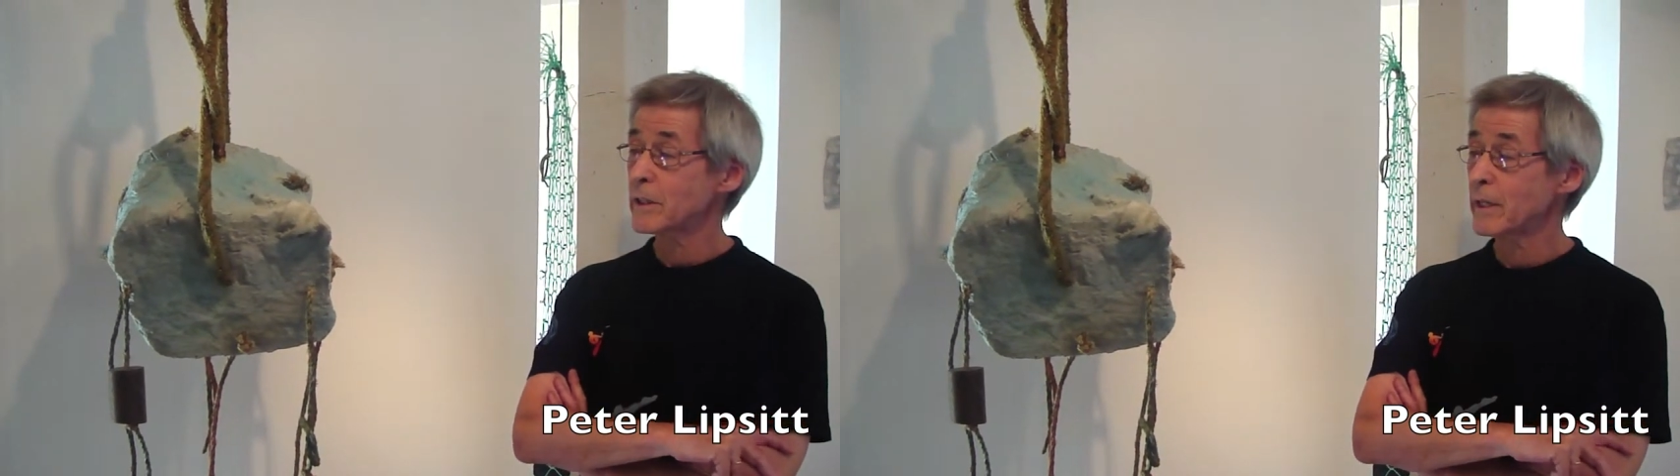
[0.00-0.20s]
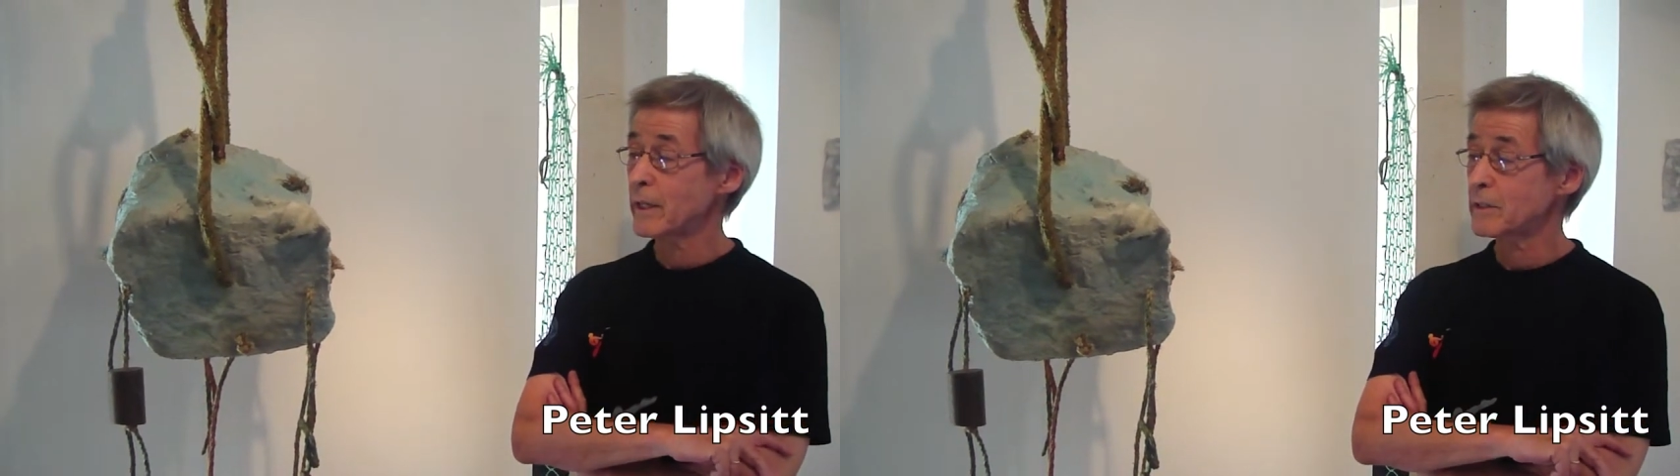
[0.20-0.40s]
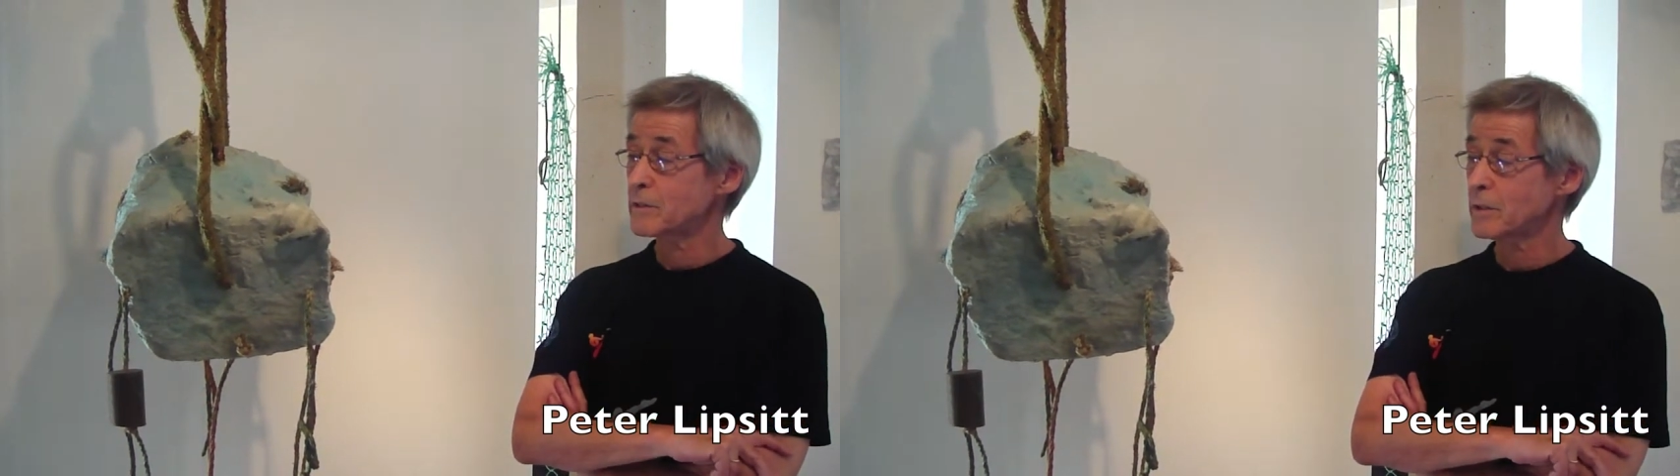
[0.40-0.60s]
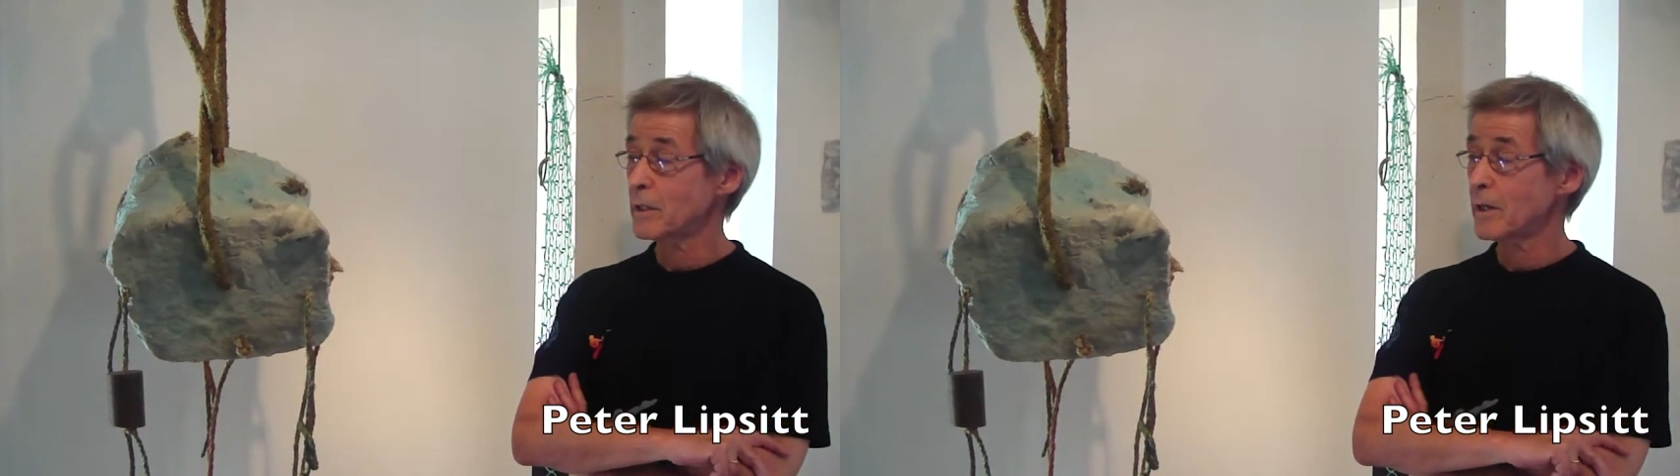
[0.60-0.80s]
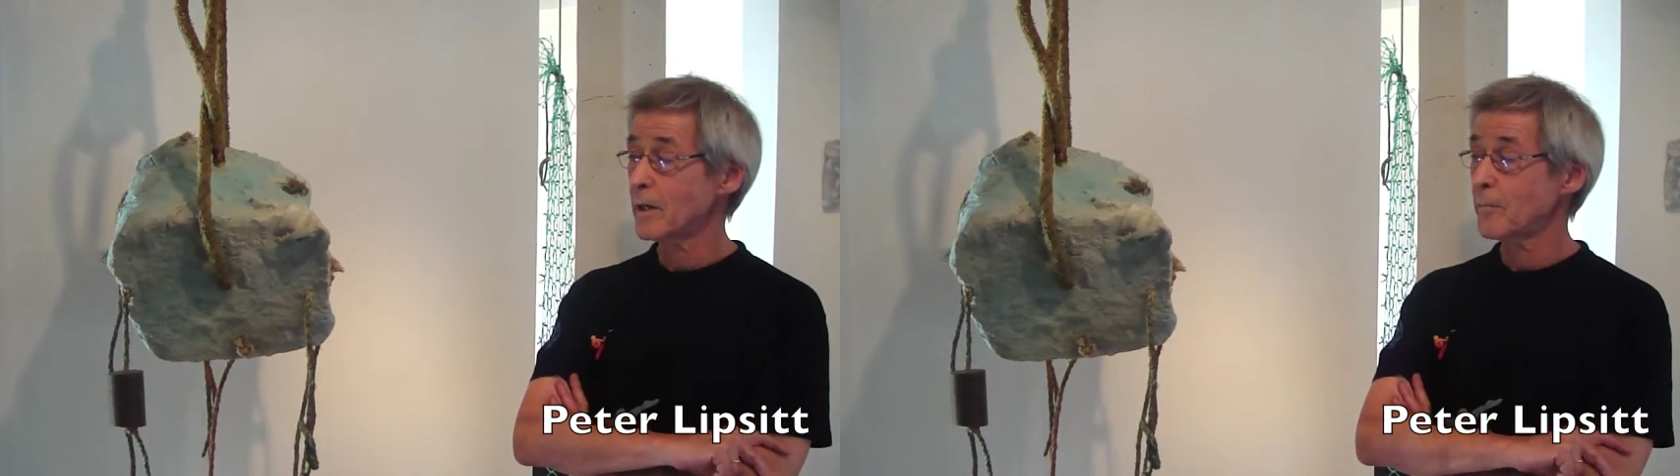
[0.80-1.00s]

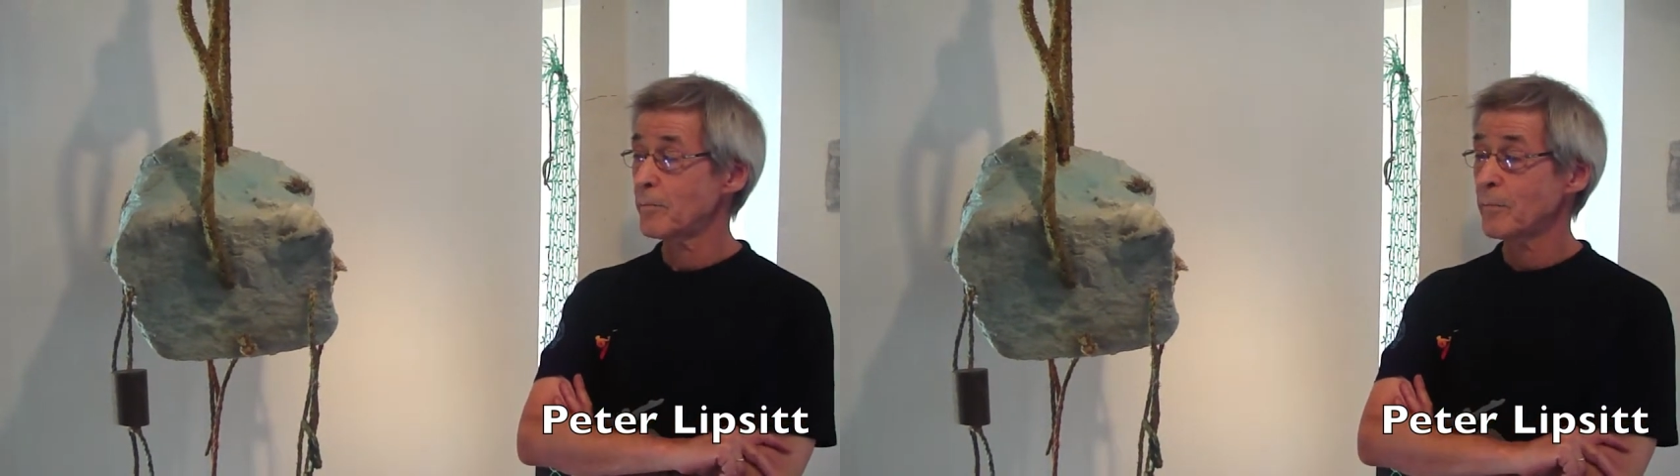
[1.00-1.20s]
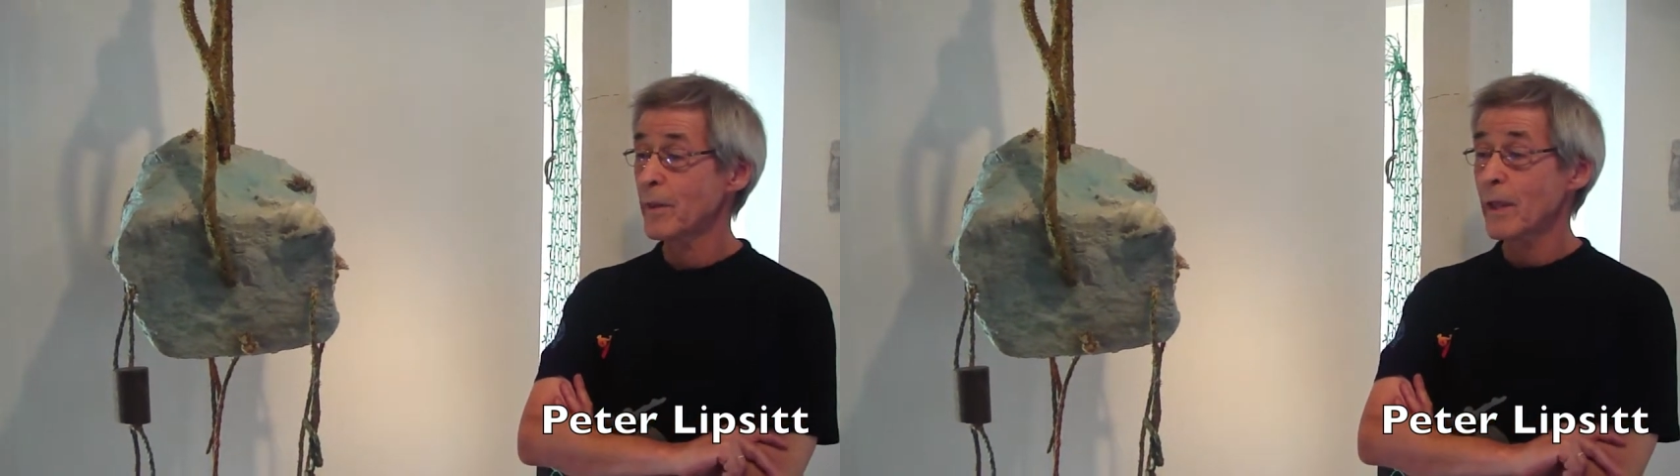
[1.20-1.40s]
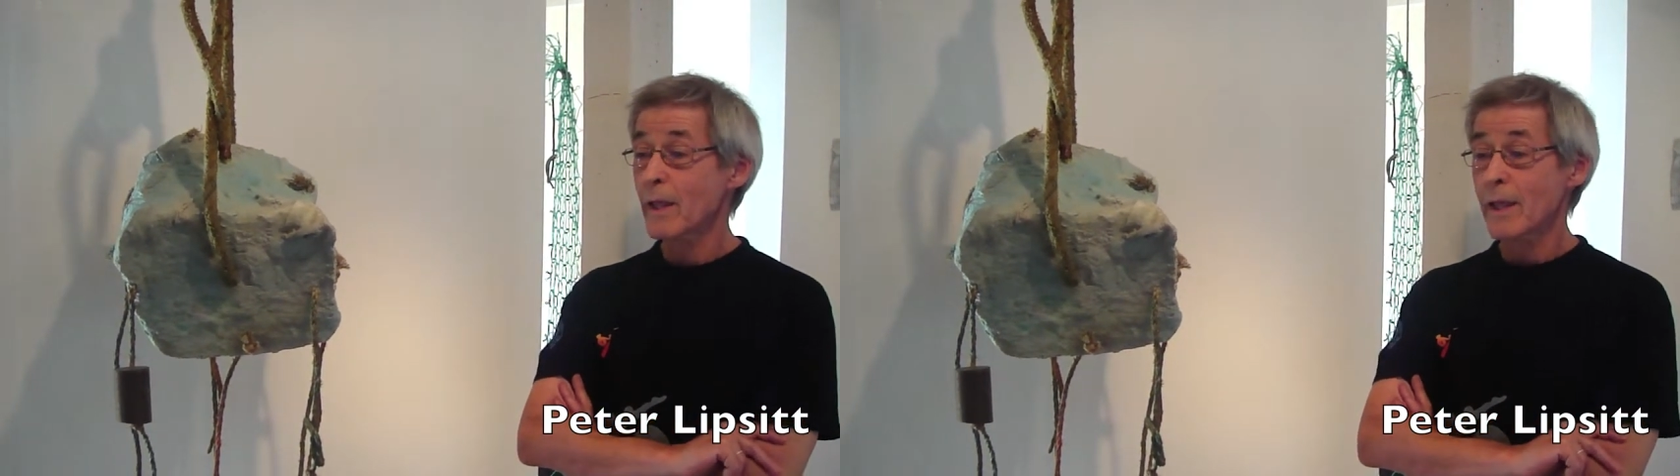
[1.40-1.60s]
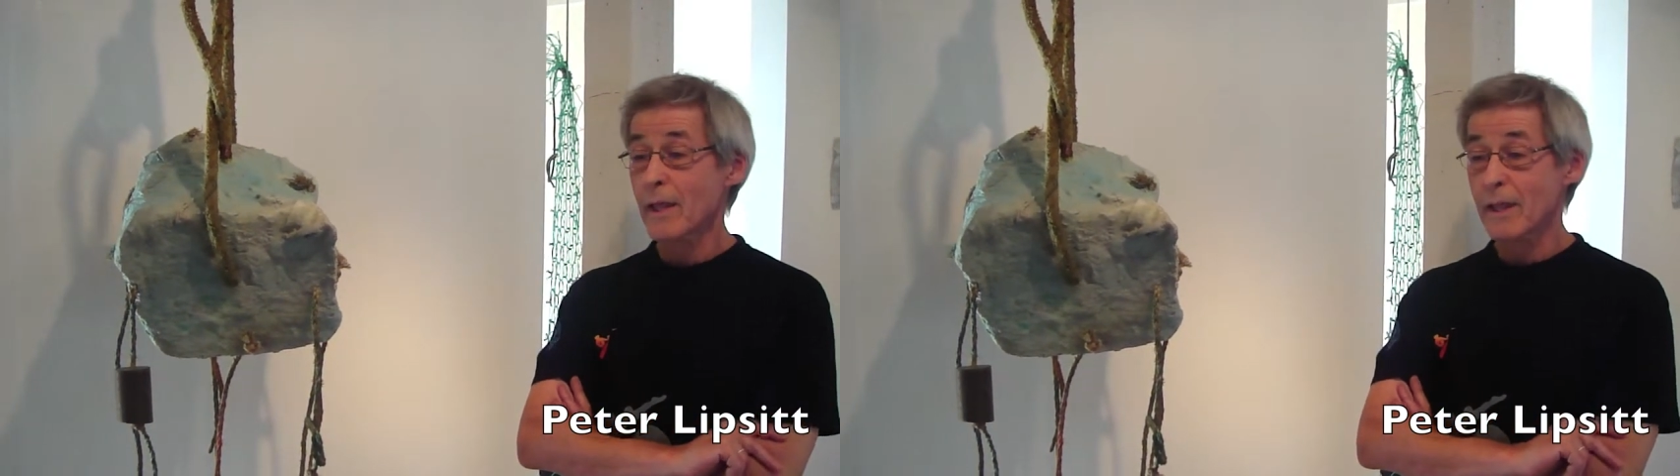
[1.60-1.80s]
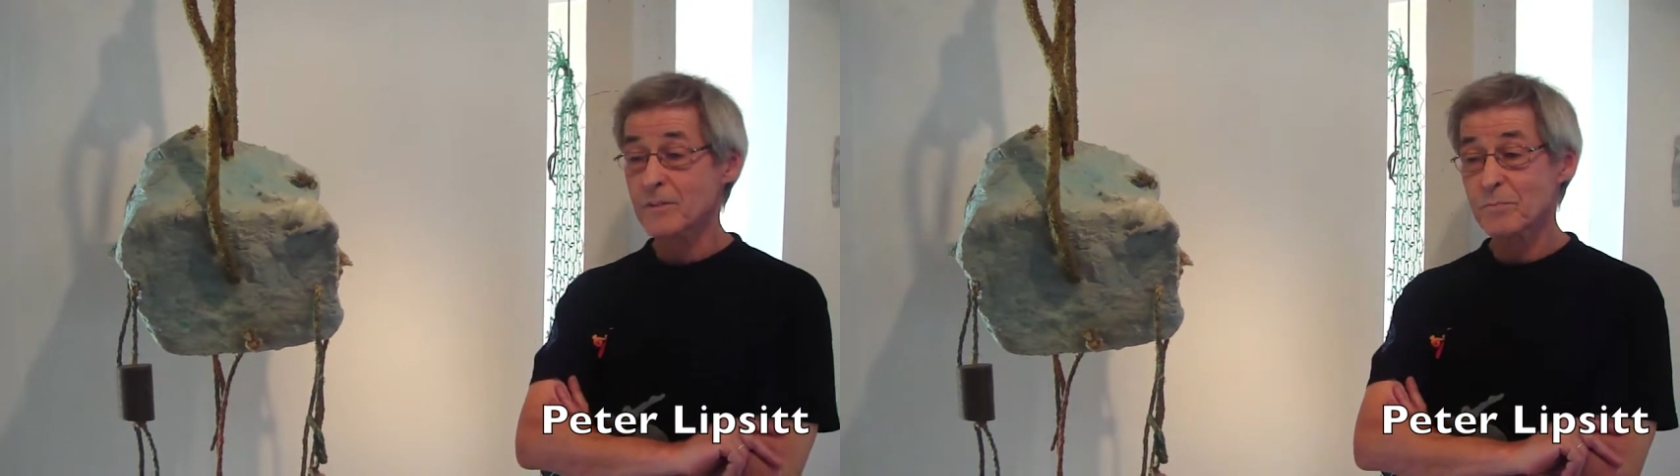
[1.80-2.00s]

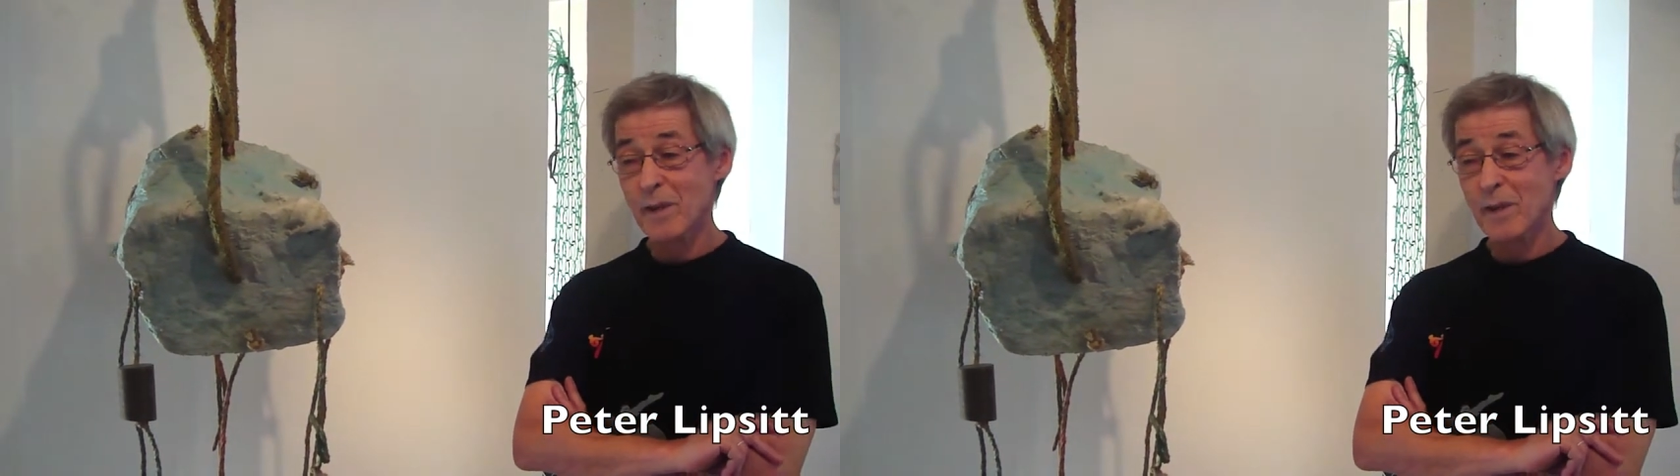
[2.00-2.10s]
it's